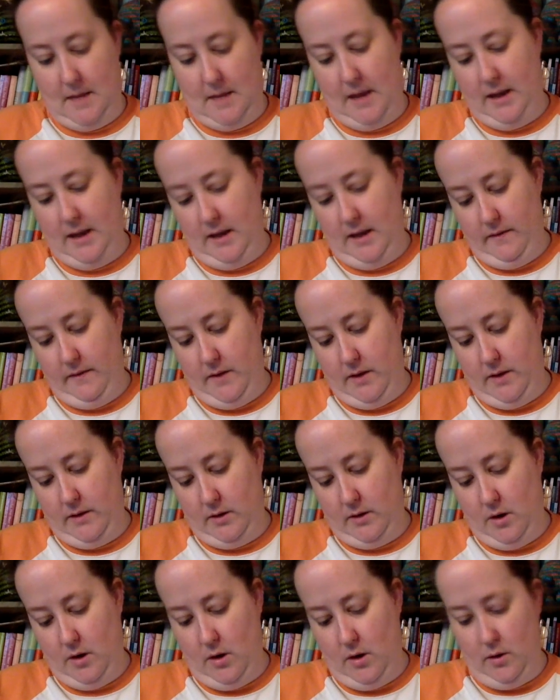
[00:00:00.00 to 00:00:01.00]
I can't find
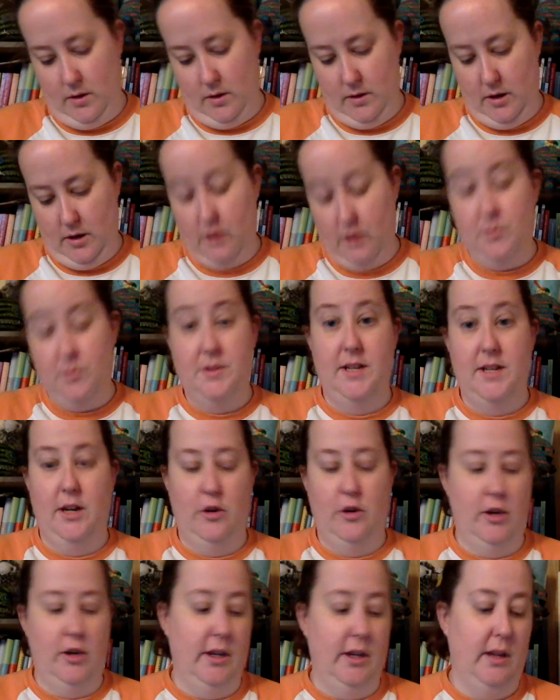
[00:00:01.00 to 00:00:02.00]
the... Oh, one hundred
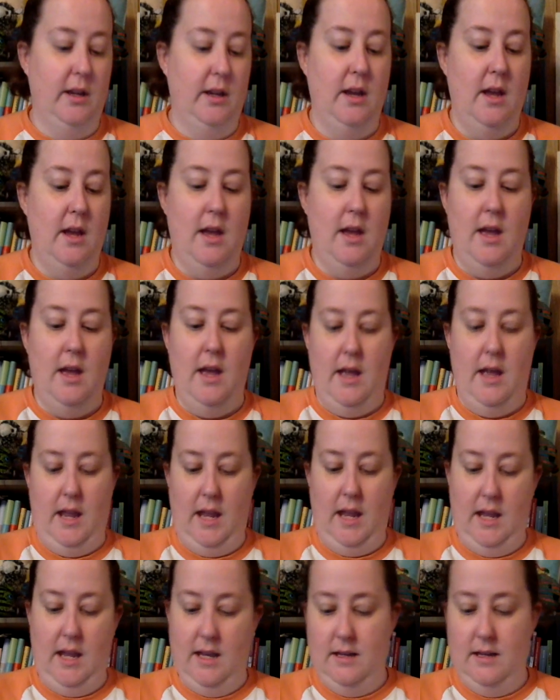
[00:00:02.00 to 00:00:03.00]
percent acrylic.
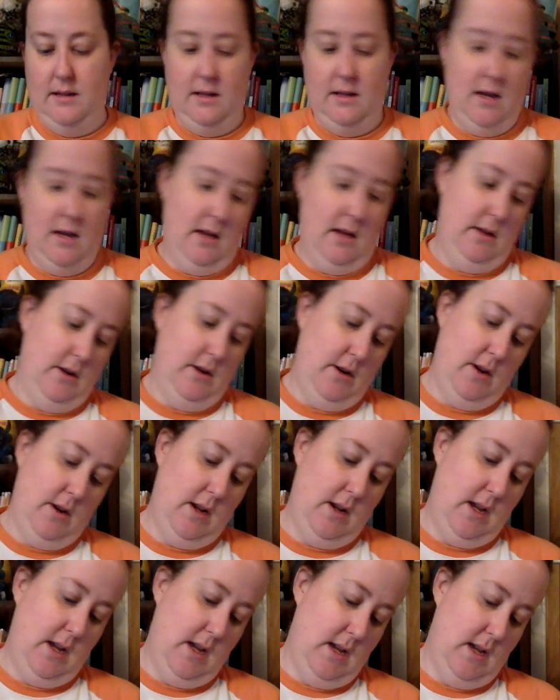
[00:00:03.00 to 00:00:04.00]
And the color
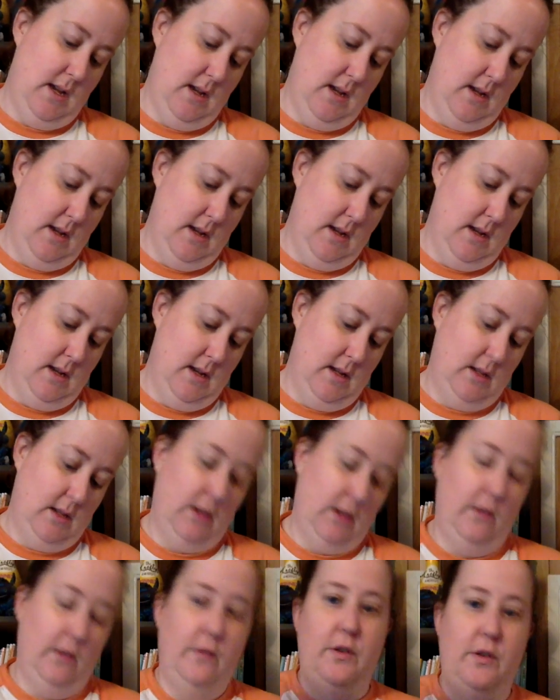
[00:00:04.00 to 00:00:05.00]

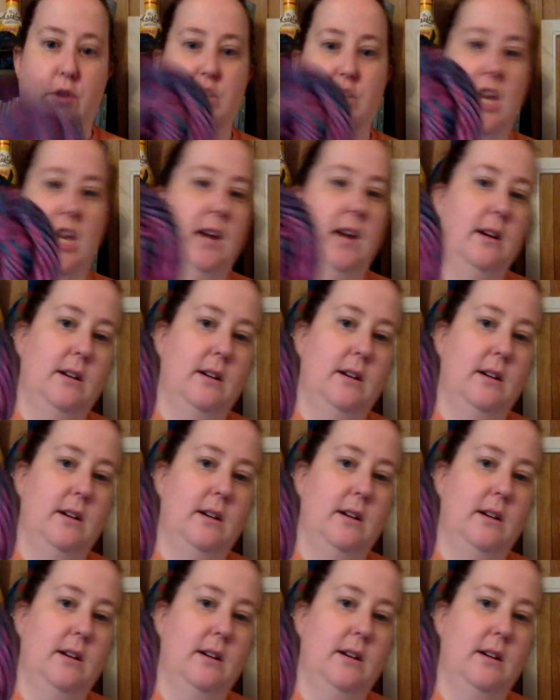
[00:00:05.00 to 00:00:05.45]
is fuchsia.